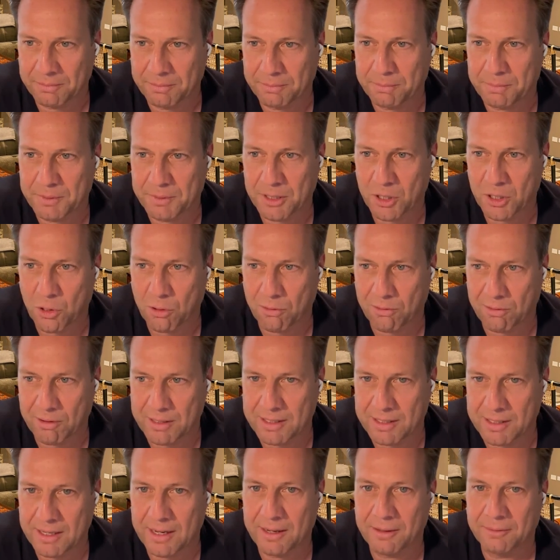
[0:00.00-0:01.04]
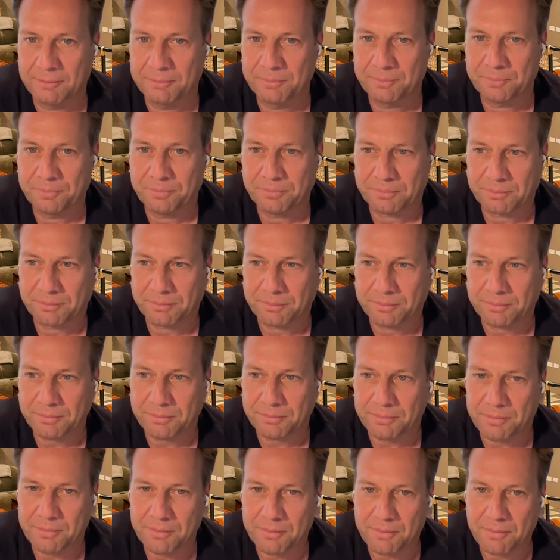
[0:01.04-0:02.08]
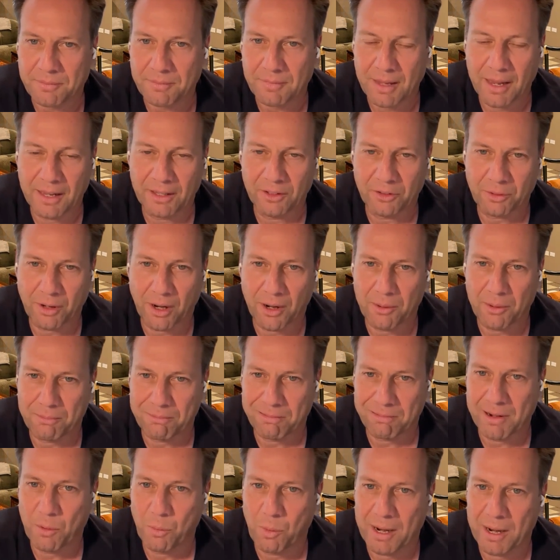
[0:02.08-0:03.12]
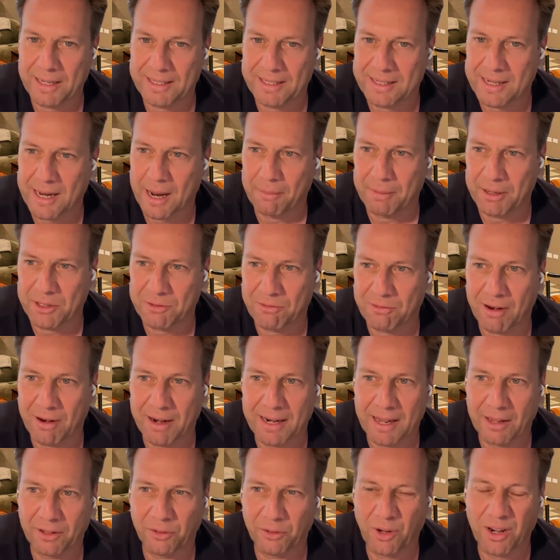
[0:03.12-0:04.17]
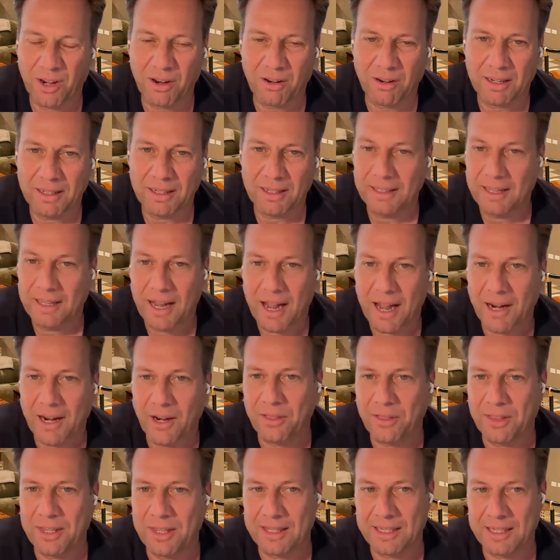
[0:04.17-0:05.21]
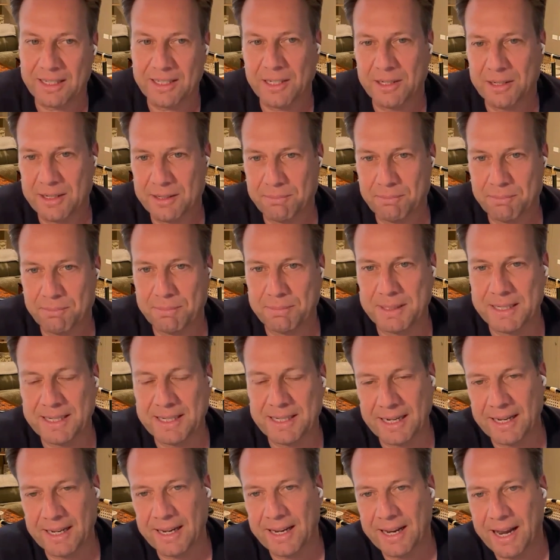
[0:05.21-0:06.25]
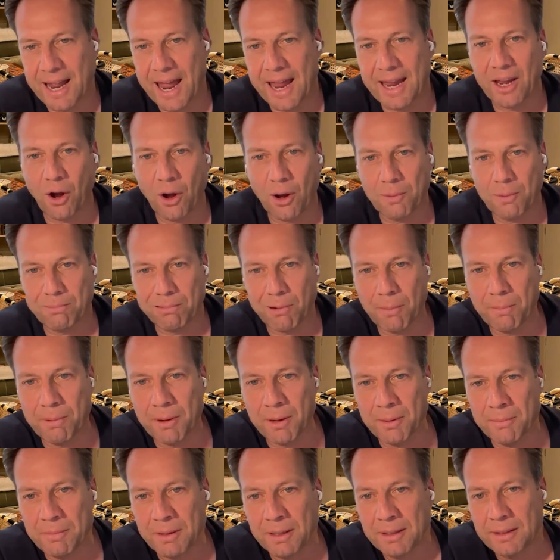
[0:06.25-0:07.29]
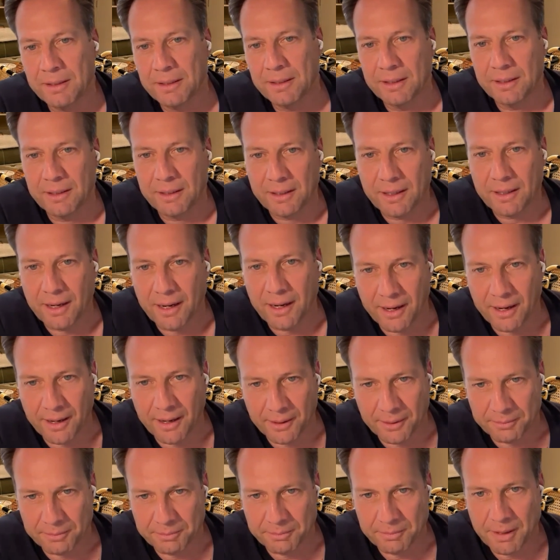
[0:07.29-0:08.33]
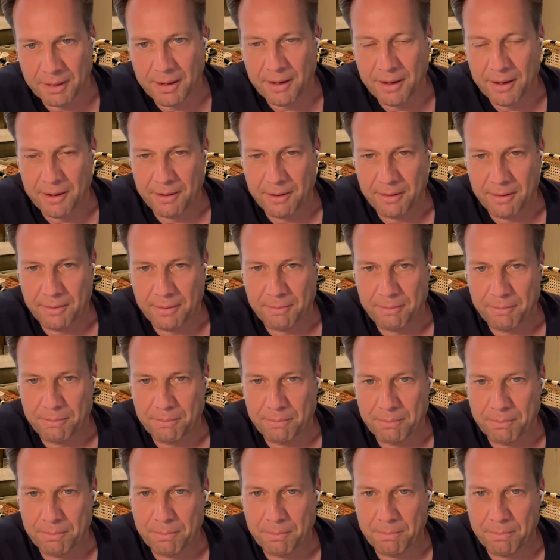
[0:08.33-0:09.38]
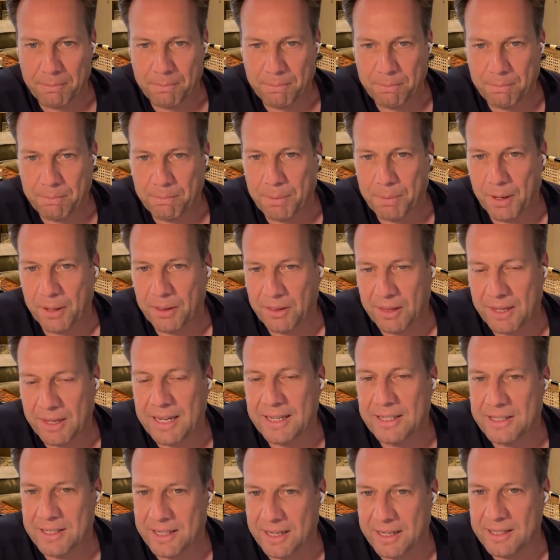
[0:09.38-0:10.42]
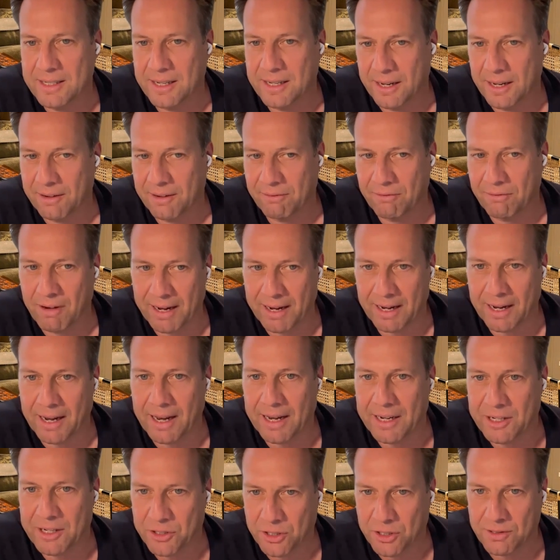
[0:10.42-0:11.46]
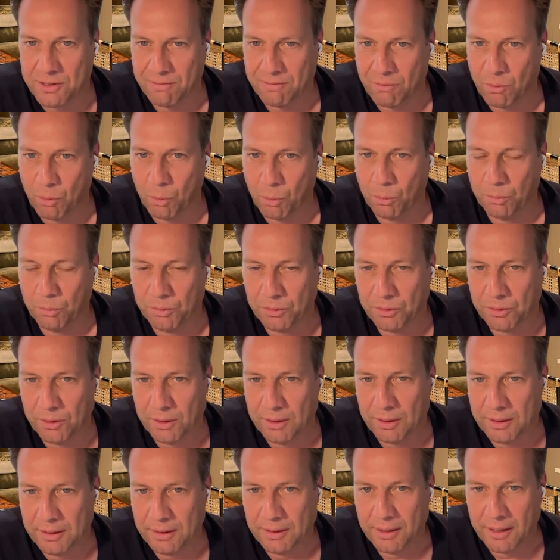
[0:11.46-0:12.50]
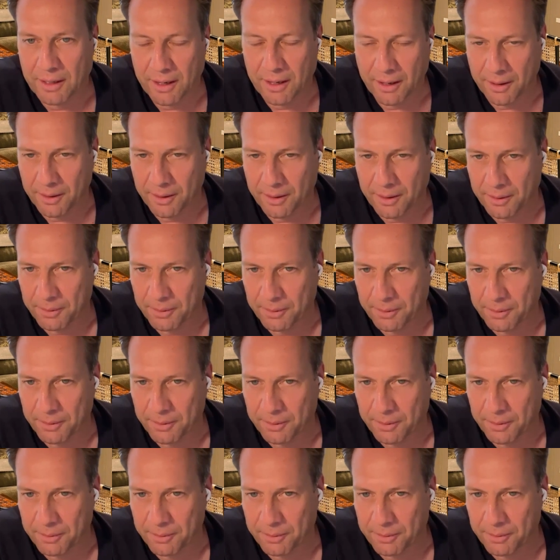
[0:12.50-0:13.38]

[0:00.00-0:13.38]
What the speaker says: security is kind of pretty well established right now. So I don't think this is particularly an AI problem, but the existing regulations and rules, the